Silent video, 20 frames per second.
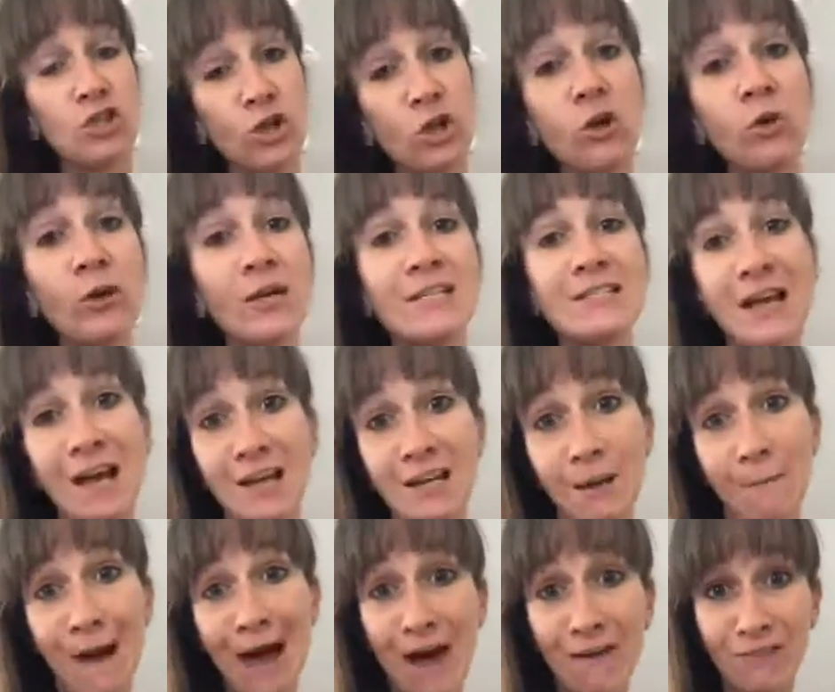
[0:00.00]
You're going to end
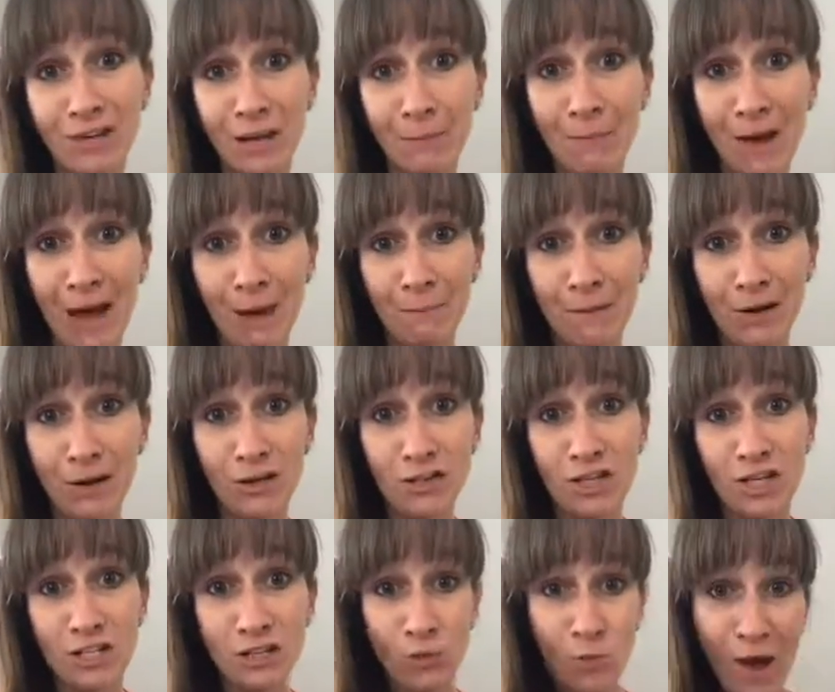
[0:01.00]
up having a bad marriage
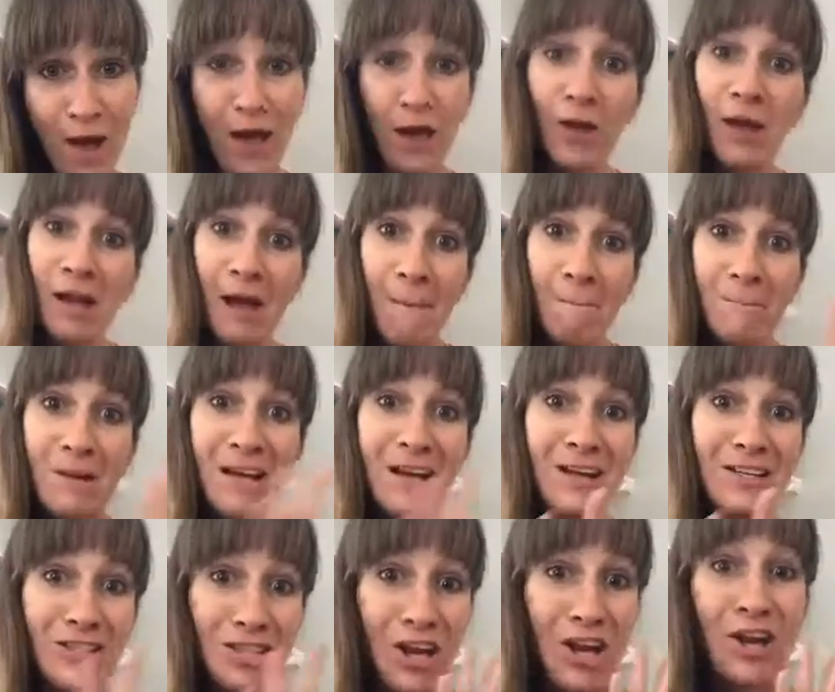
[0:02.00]
as well
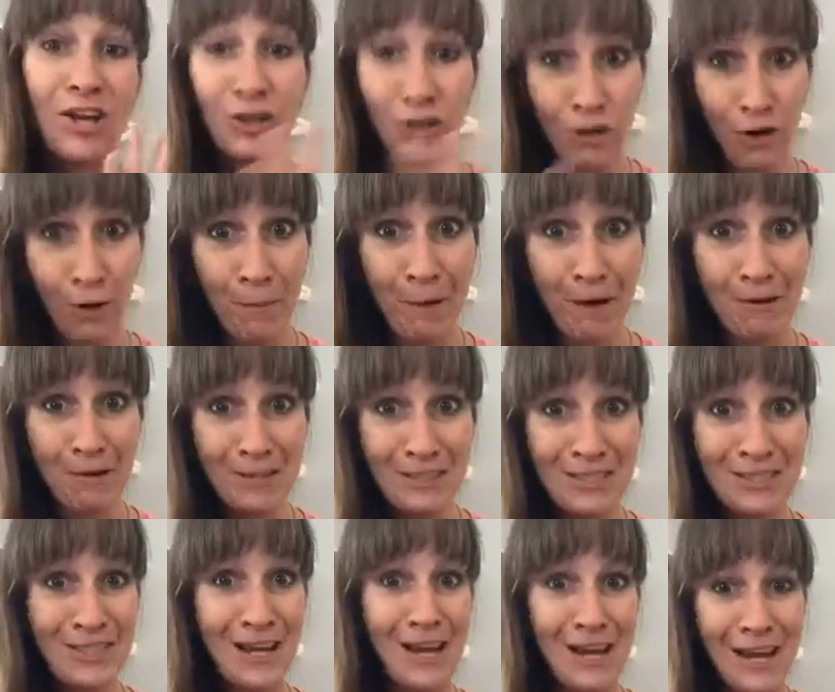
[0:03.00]
because your
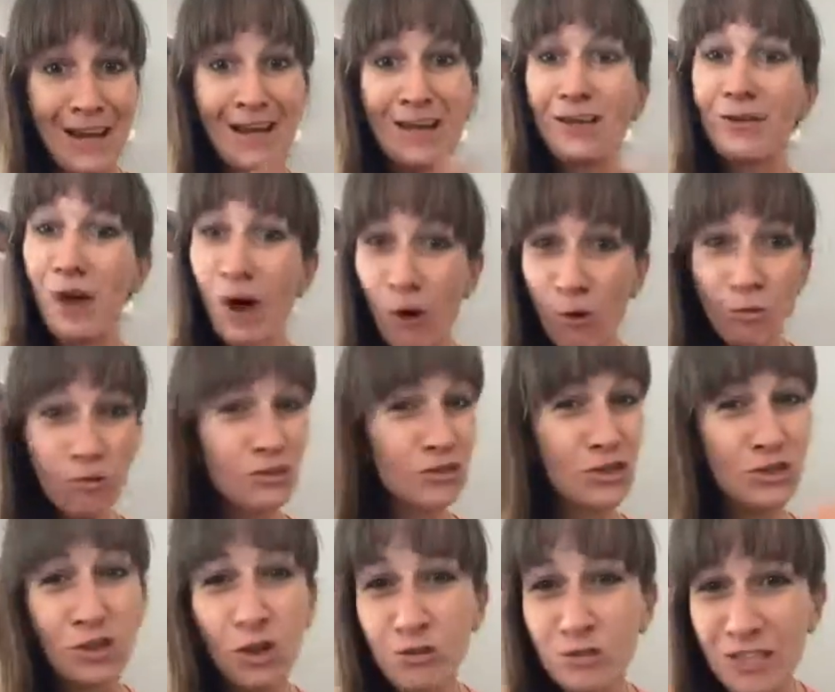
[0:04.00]
parents did it. You know,
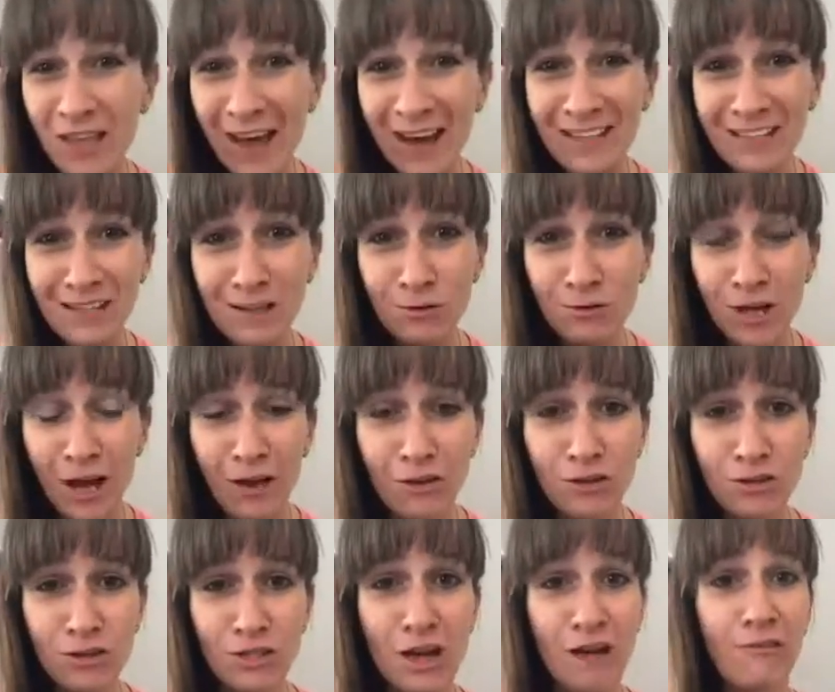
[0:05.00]
those lies that you tell
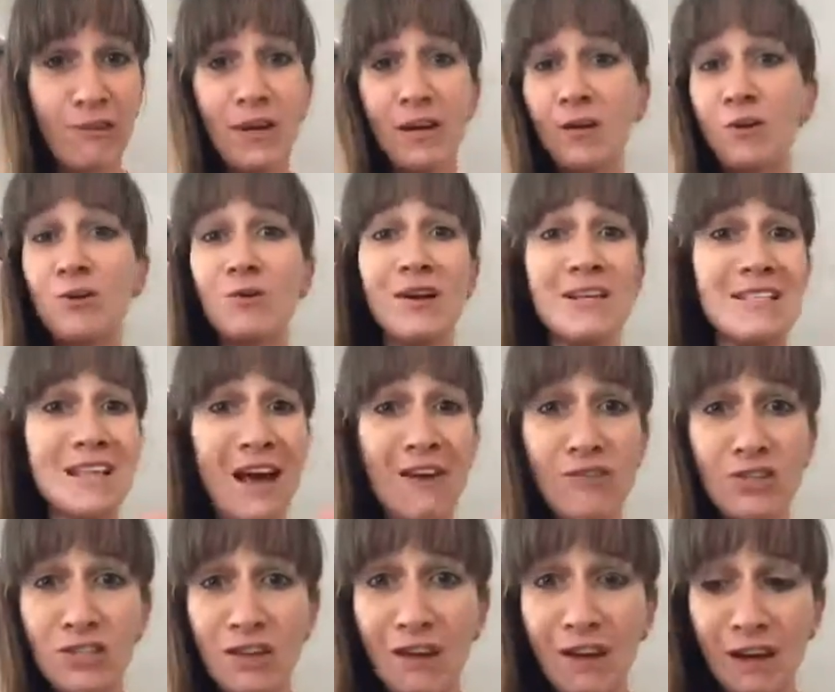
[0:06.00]
yourself. I know you guys
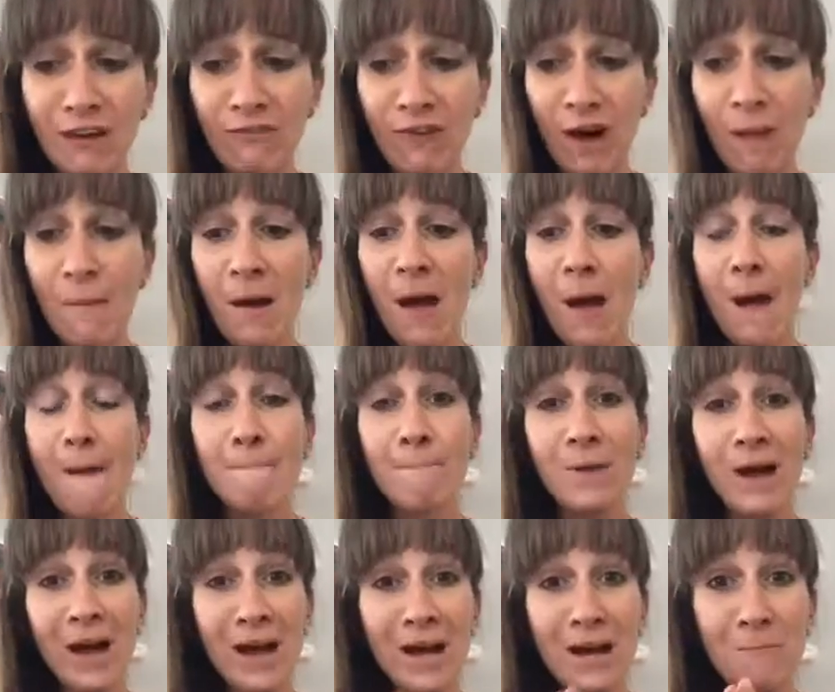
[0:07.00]
have a ton of them,
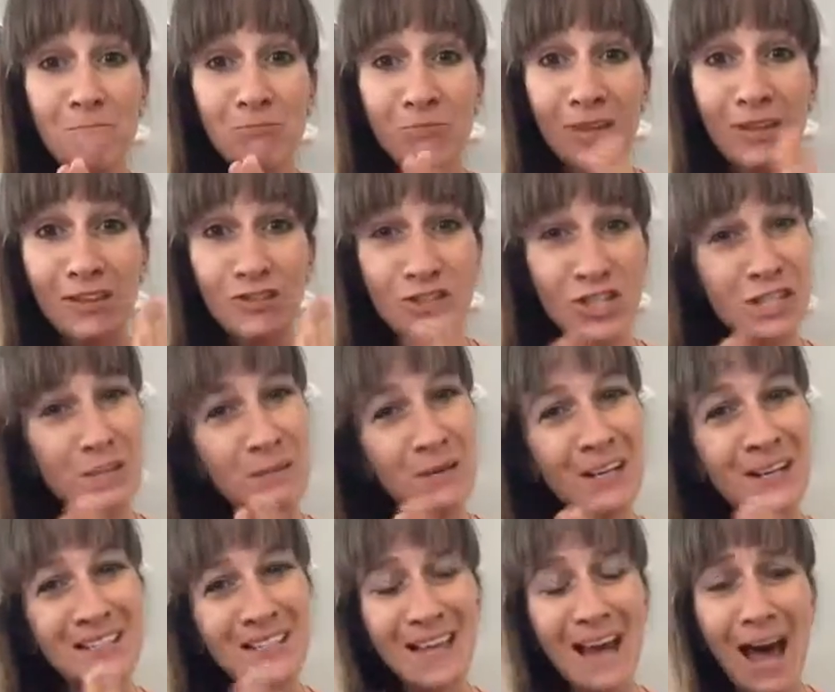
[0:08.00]
but just
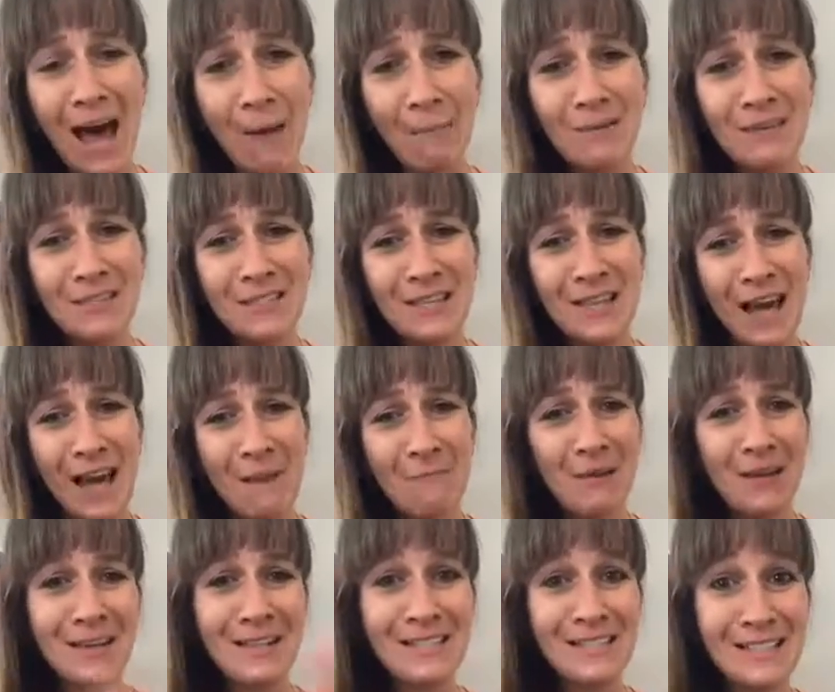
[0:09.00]
because it happened to
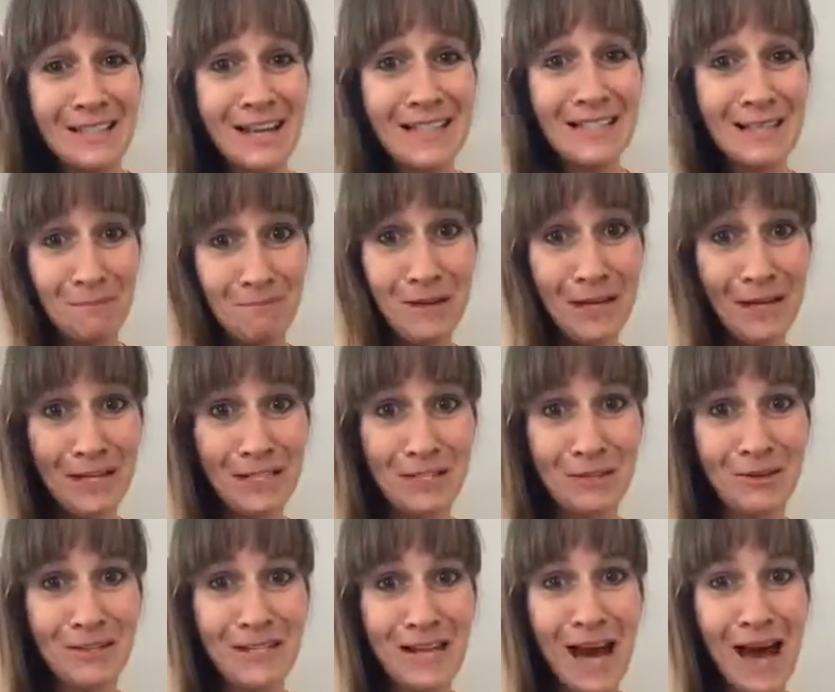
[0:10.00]
them doesn't mean it's
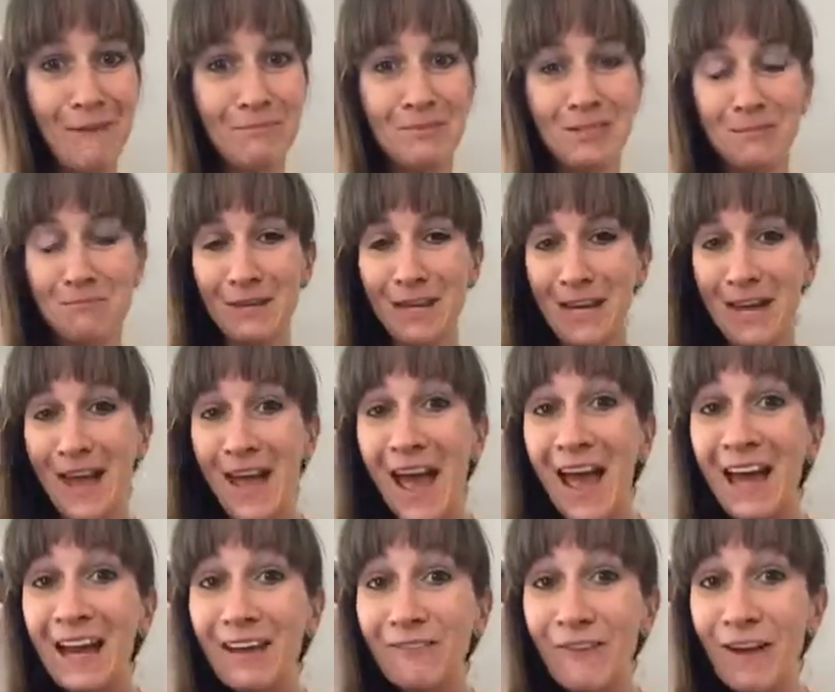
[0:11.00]
going to happen to me.
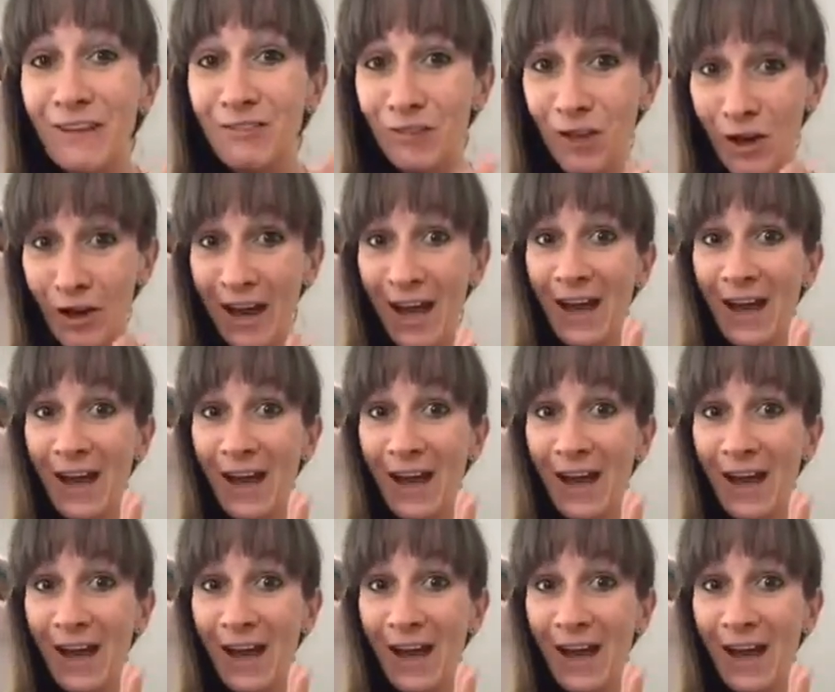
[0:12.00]
And if I look